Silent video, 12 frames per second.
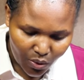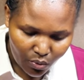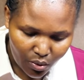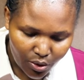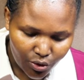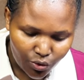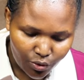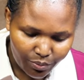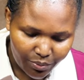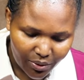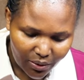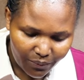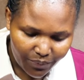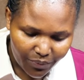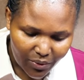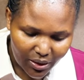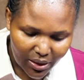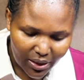What should be
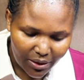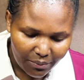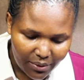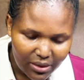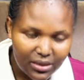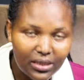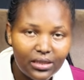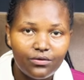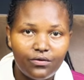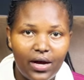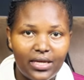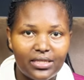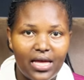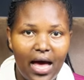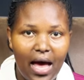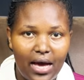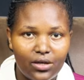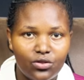the immediate first
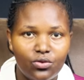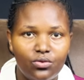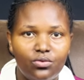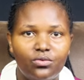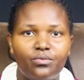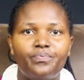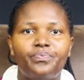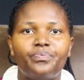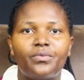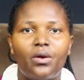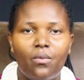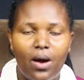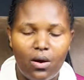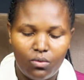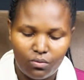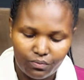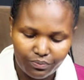action? Wow.